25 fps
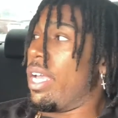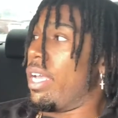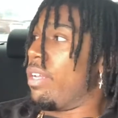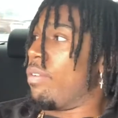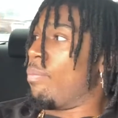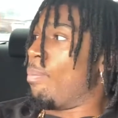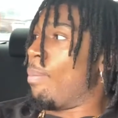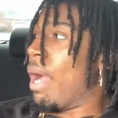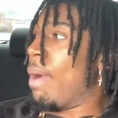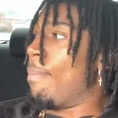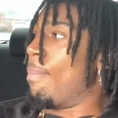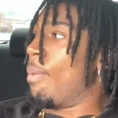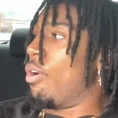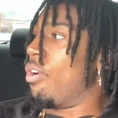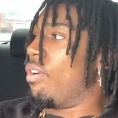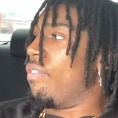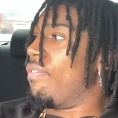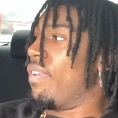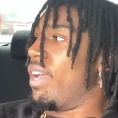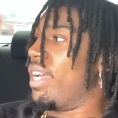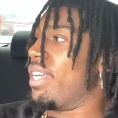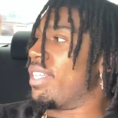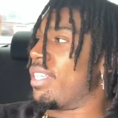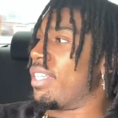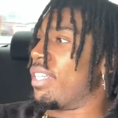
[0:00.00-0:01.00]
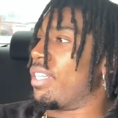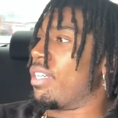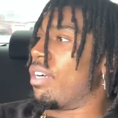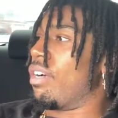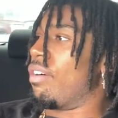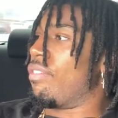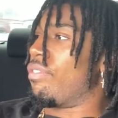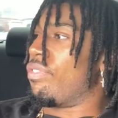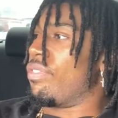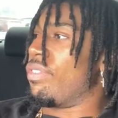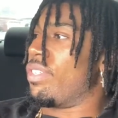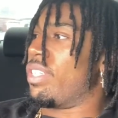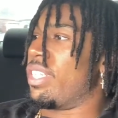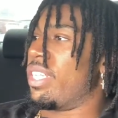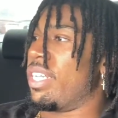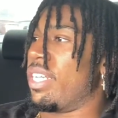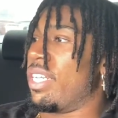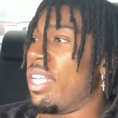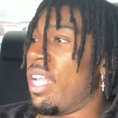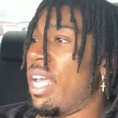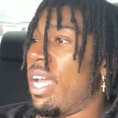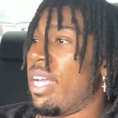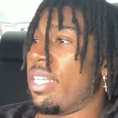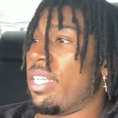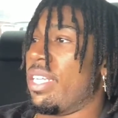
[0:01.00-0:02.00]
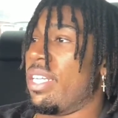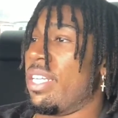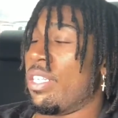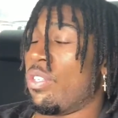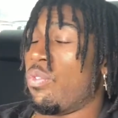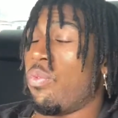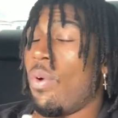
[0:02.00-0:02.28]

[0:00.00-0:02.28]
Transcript: my motivation come from shit like this.